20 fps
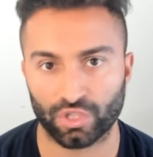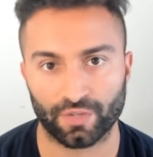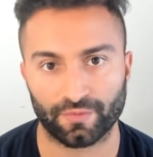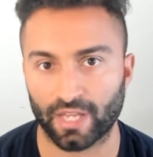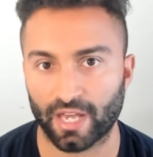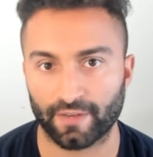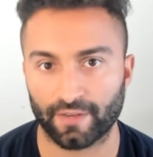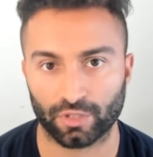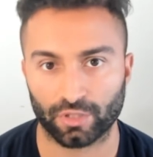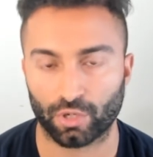if you
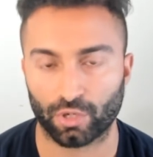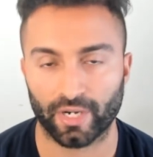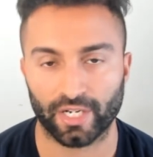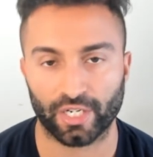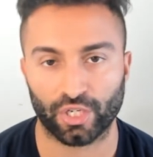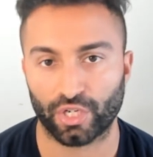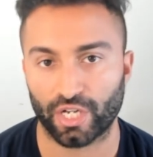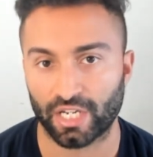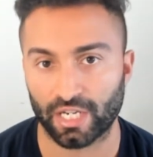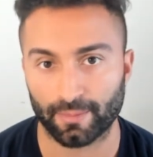haven't
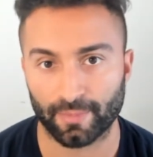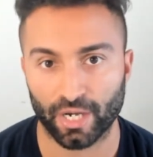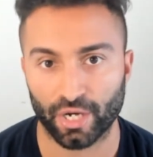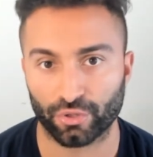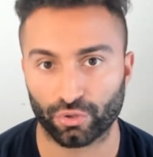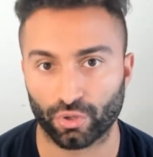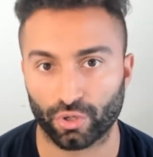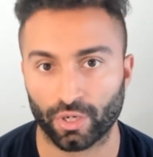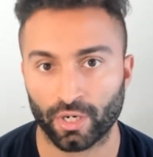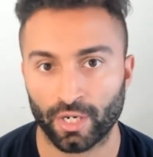already on any of my
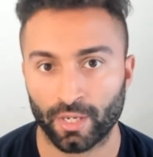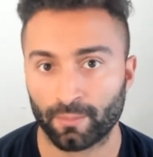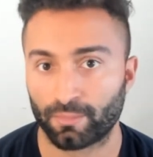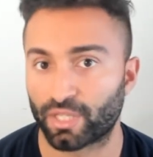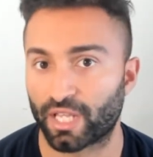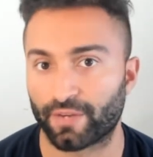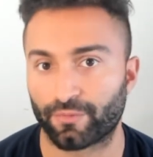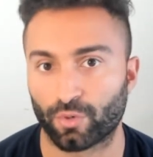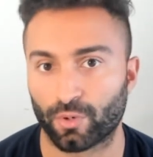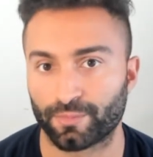other
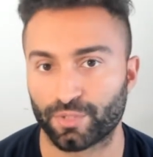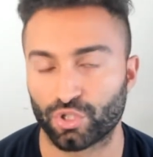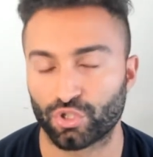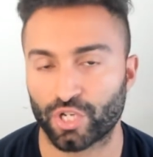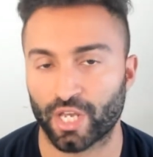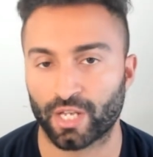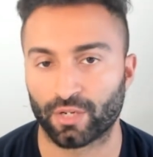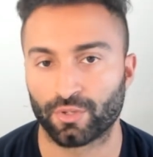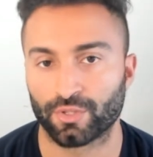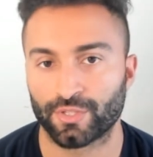platforms and
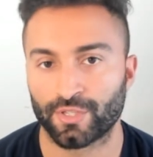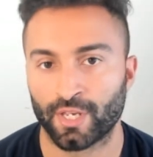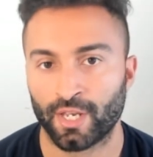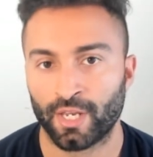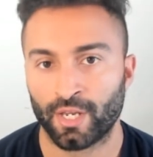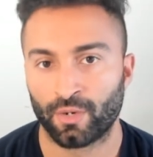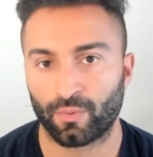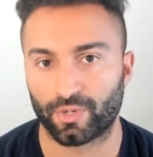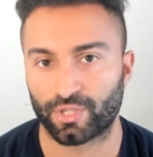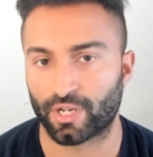channels,
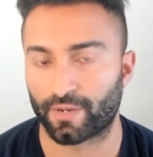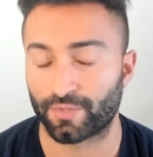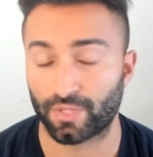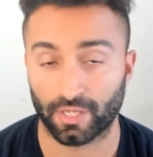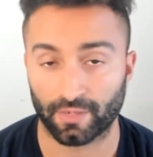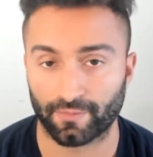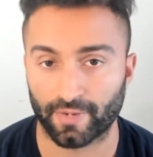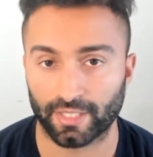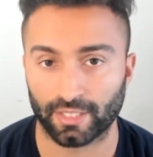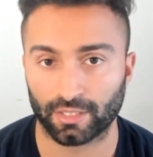which obviously
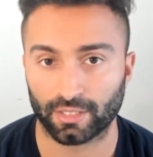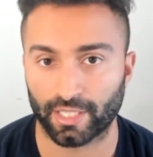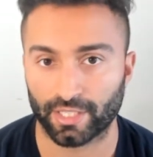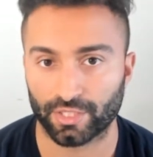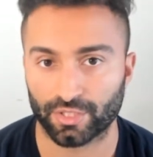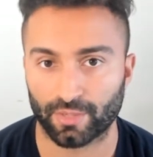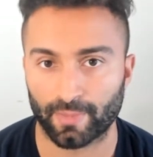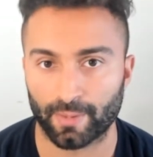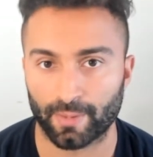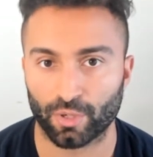you can find the
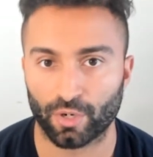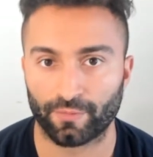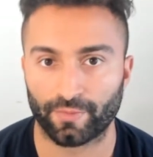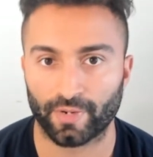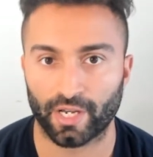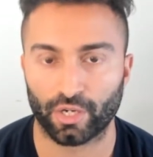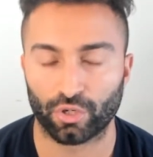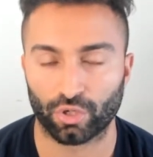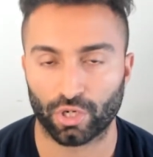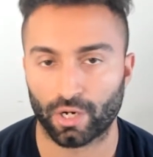links on my
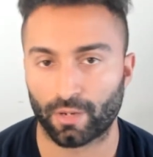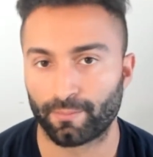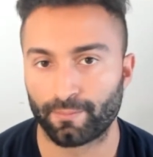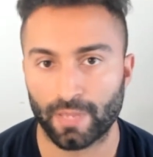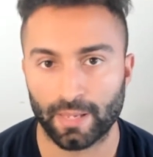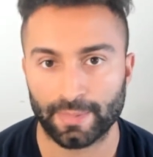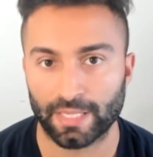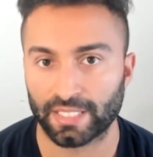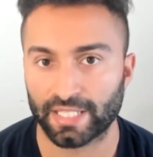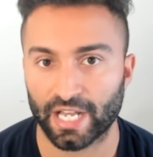profile, or I'll
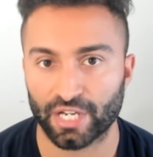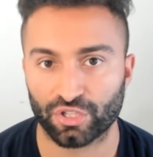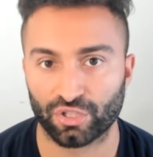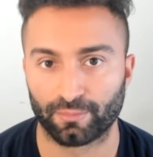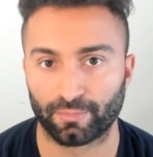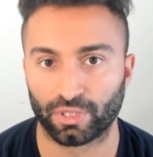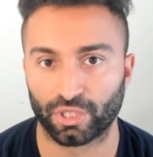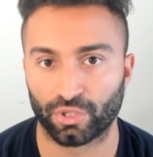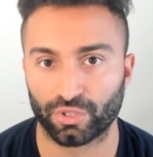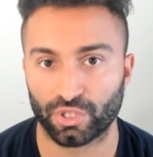maybe attach
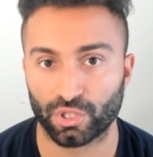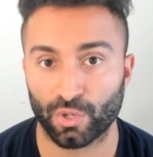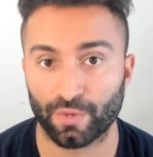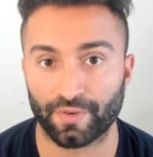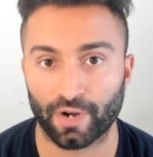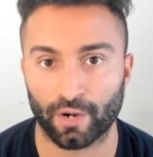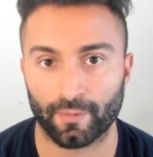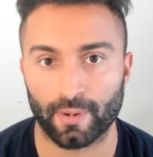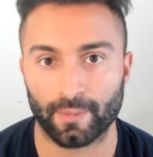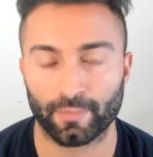them below too if
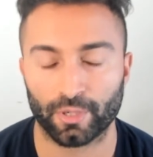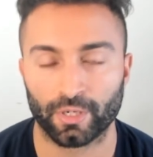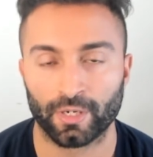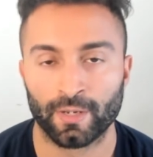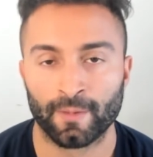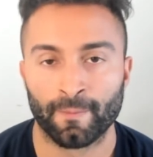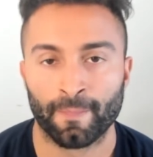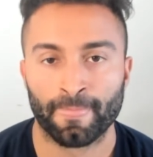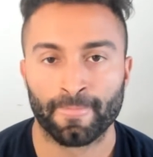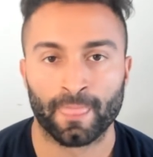I remember,
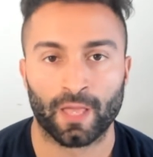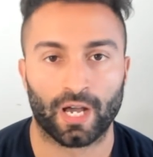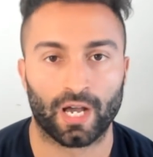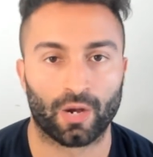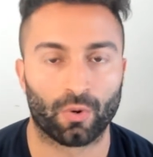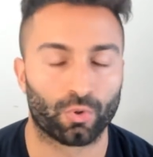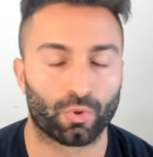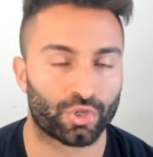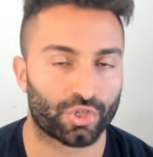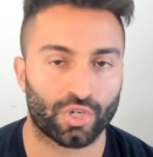
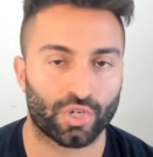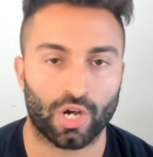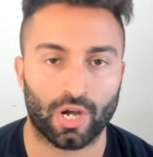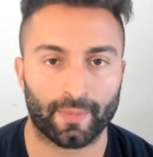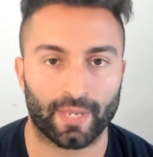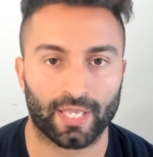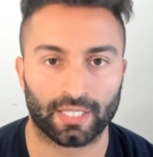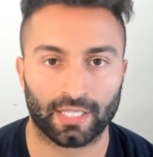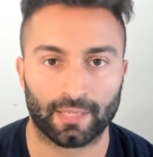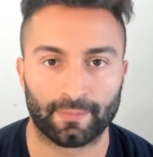or just
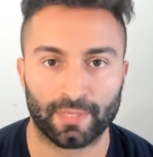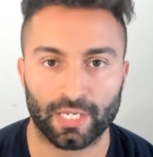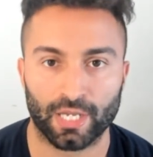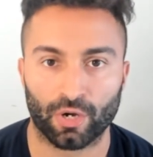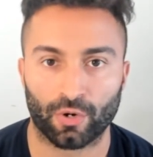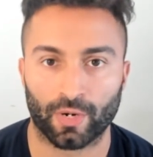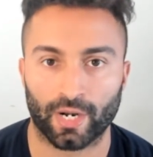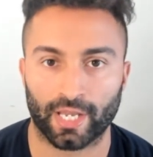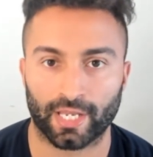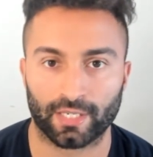comment and let me
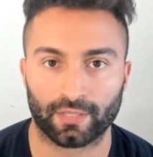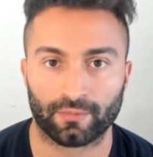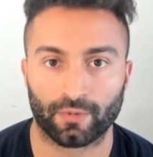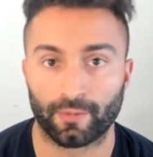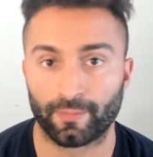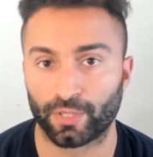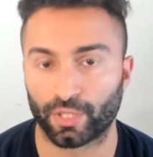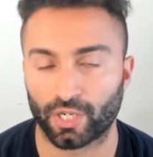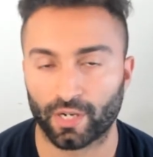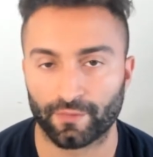know and I can
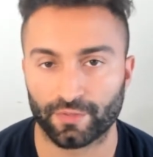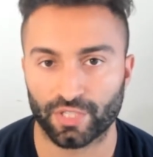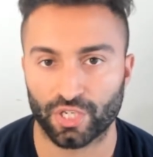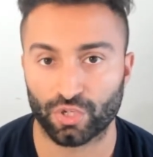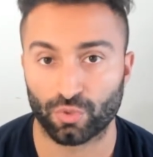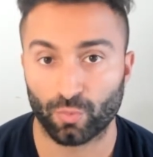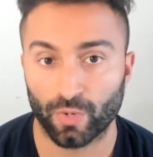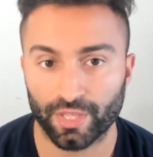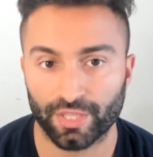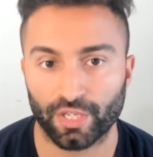open the
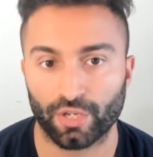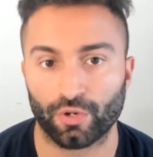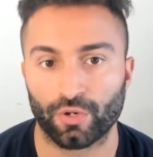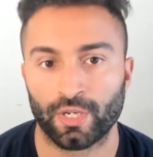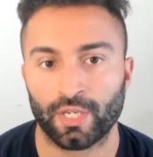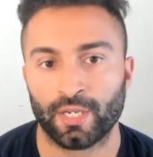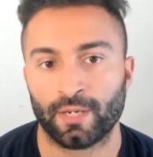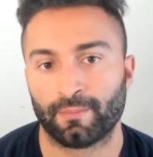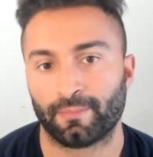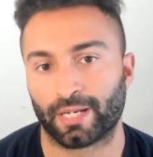conversation with you.
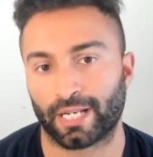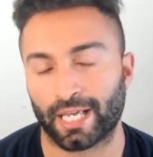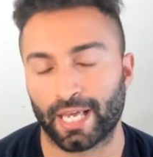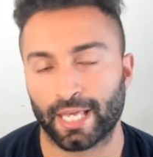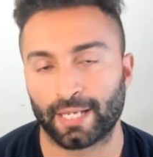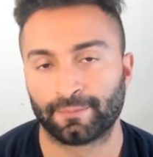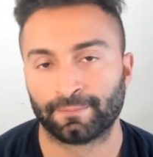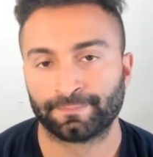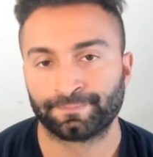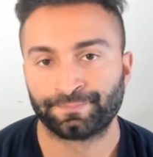But again,